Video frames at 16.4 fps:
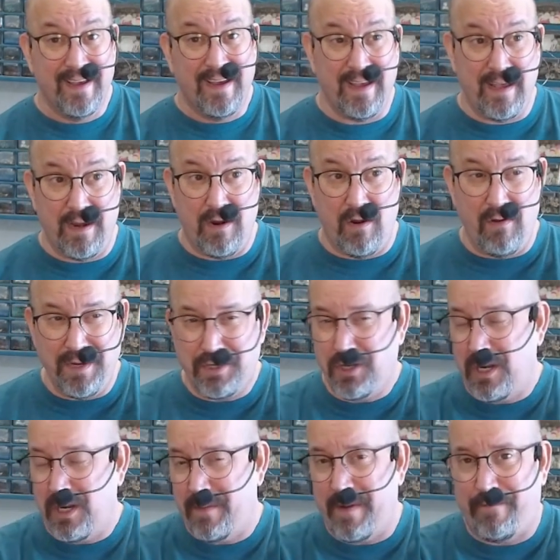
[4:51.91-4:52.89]
It only
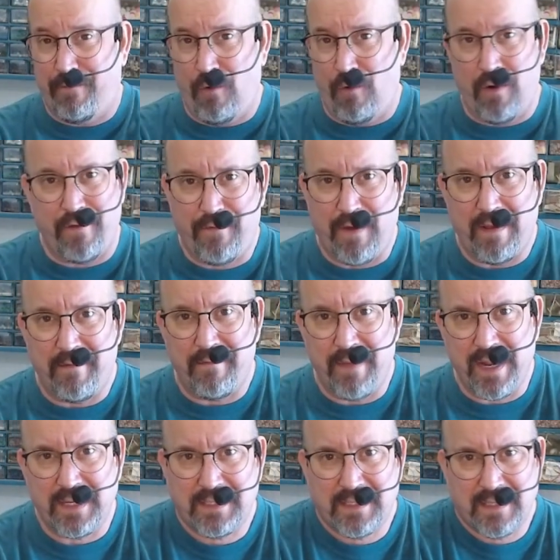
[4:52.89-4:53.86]
took about 45
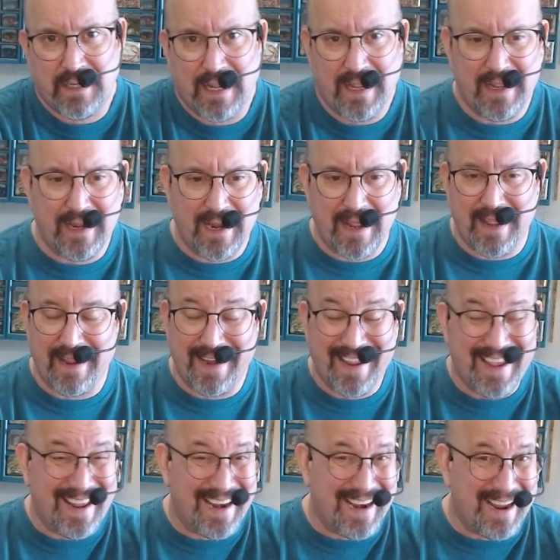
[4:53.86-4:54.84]
minutes, and
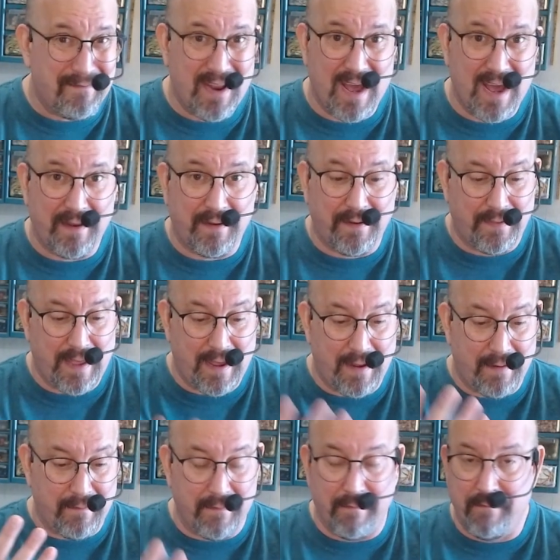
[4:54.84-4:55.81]
again, I'm not
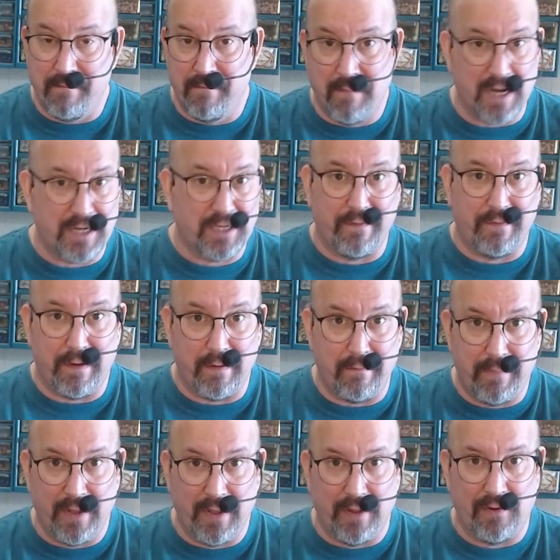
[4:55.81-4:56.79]
that much of a
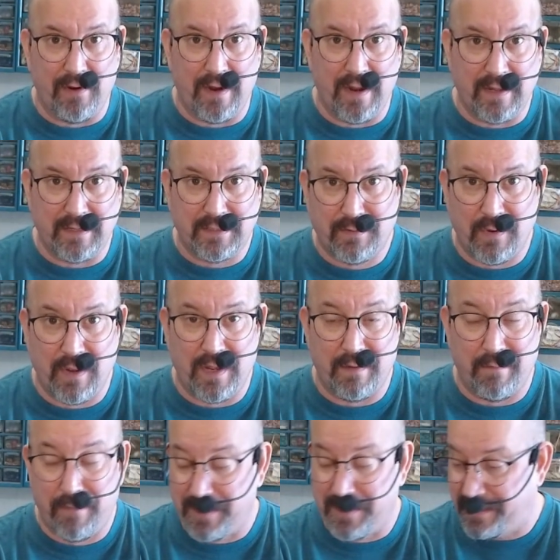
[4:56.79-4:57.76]
builder
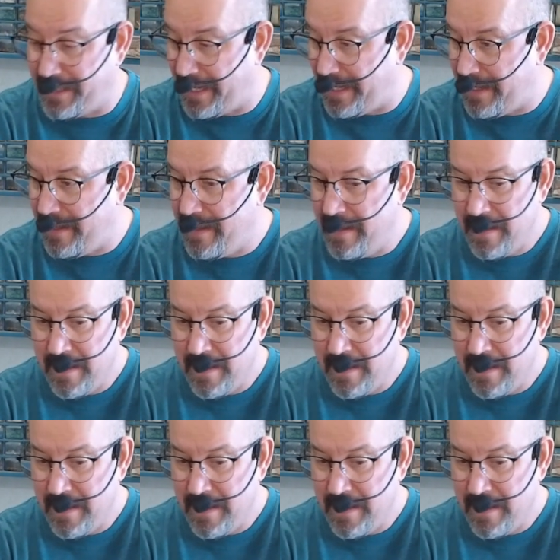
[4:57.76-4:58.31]
per se.